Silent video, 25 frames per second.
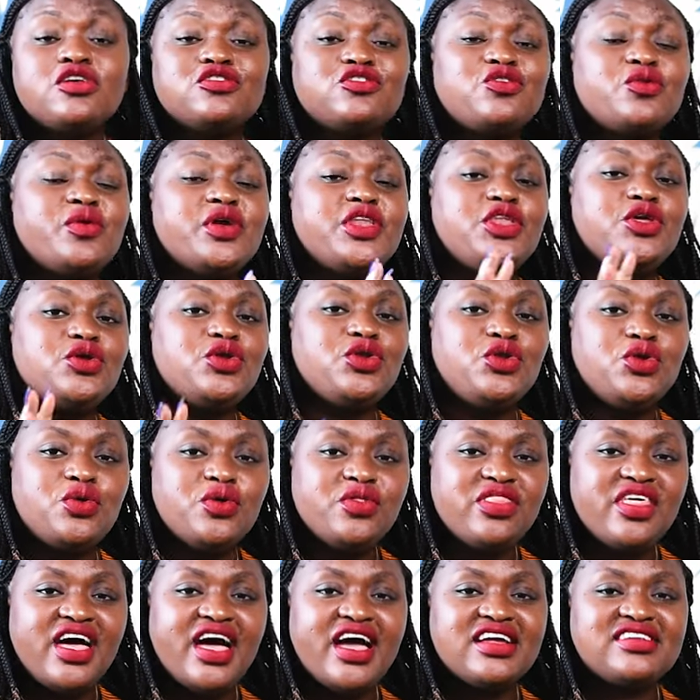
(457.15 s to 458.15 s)
So when you
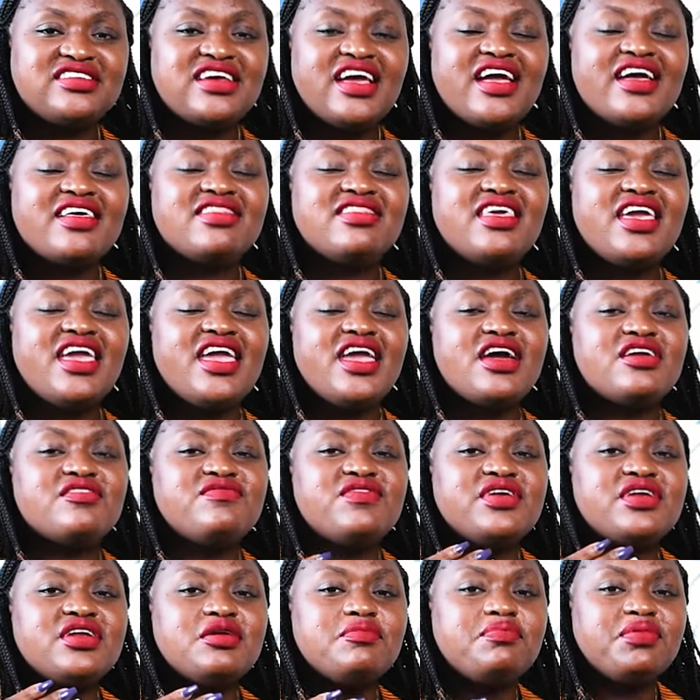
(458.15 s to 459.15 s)
do that, the
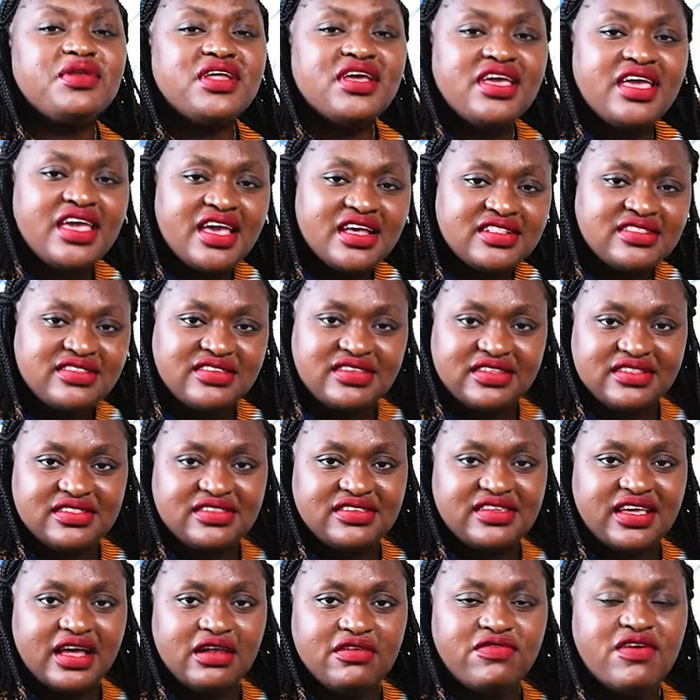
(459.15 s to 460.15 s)
ARV replicates
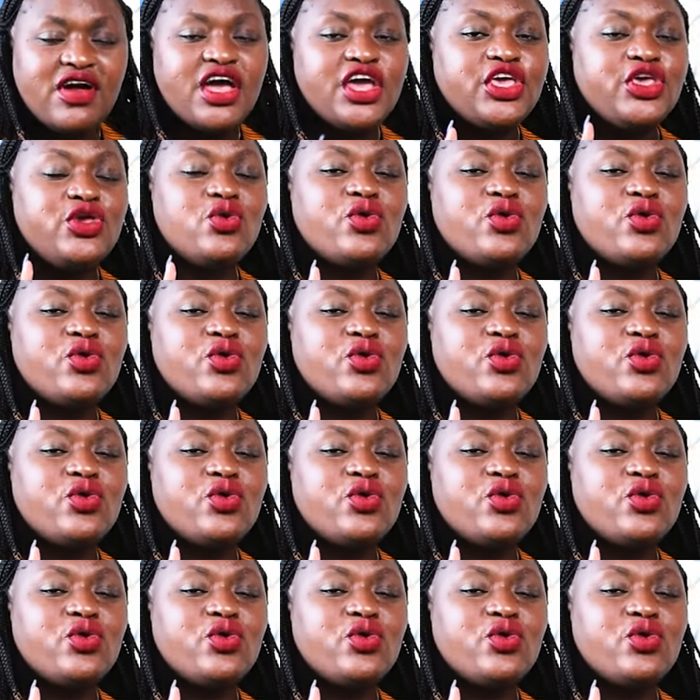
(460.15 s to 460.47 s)
itself.